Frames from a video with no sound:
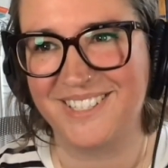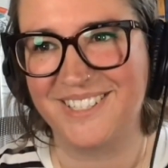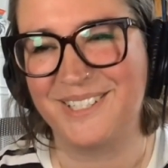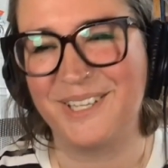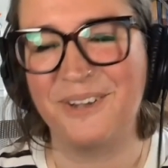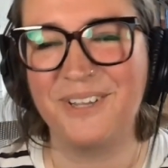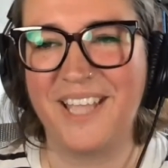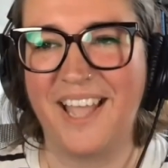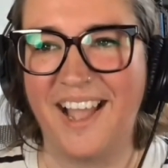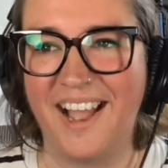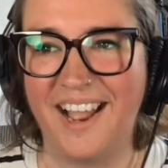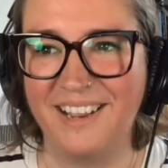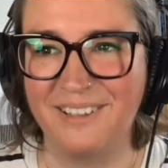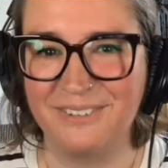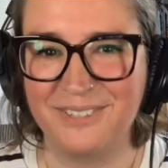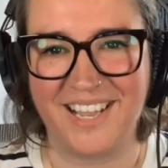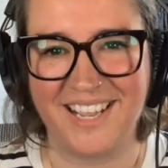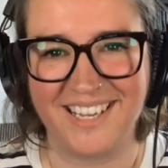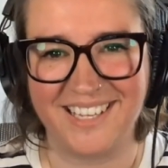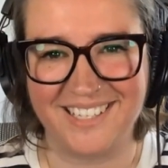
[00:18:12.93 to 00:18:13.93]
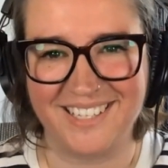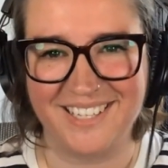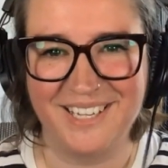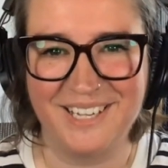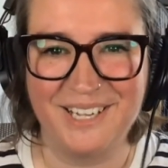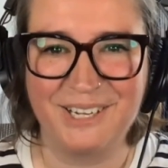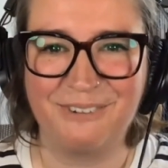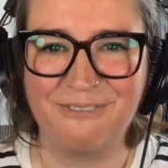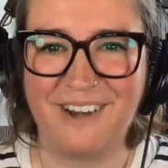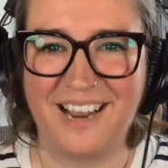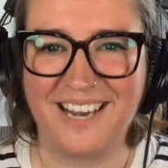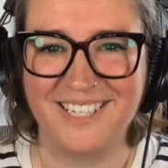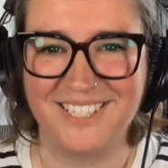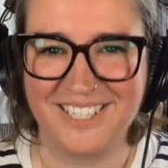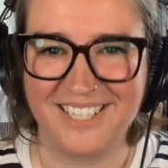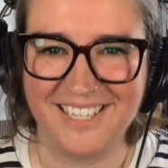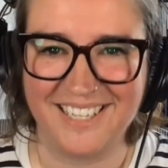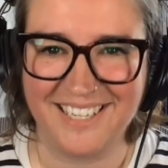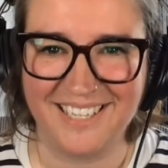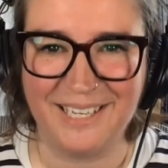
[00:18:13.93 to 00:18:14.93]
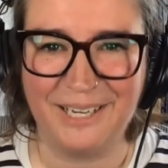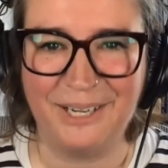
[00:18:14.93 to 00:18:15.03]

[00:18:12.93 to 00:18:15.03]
So yeah, I like gradually